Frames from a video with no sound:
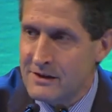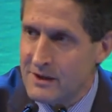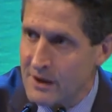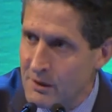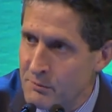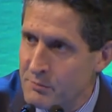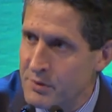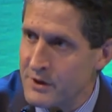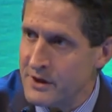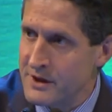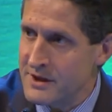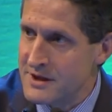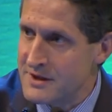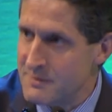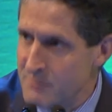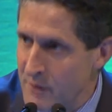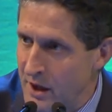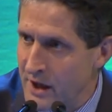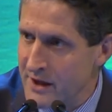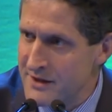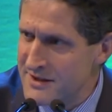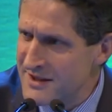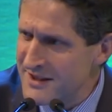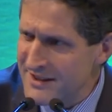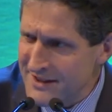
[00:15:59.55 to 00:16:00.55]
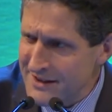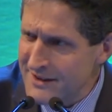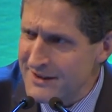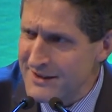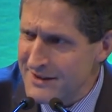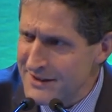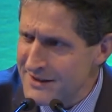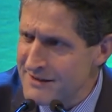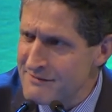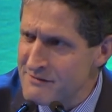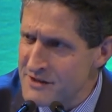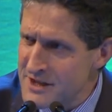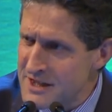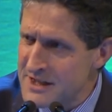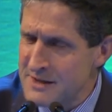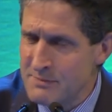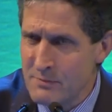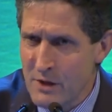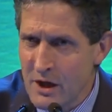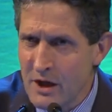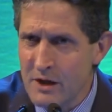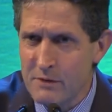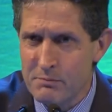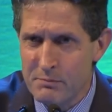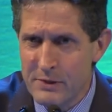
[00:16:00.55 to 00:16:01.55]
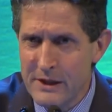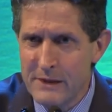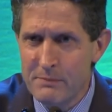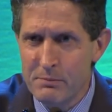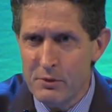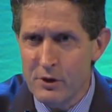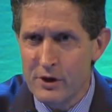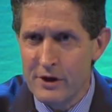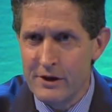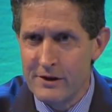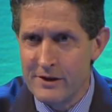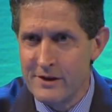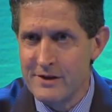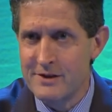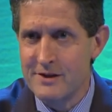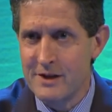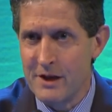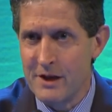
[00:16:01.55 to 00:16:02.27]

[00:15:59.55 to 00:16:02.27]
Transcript: companies' minds. There are smart people in these